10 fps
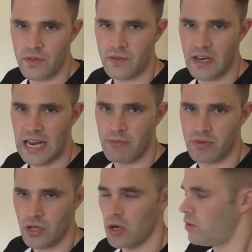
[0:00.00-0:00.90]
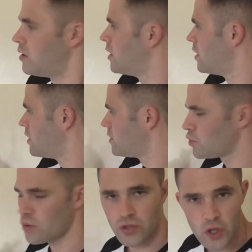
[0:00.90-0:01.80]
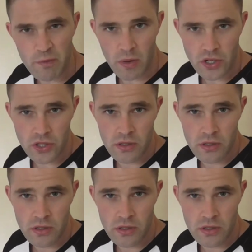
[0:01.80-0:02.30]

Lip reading: the labour as a whole. You want a toothbrush.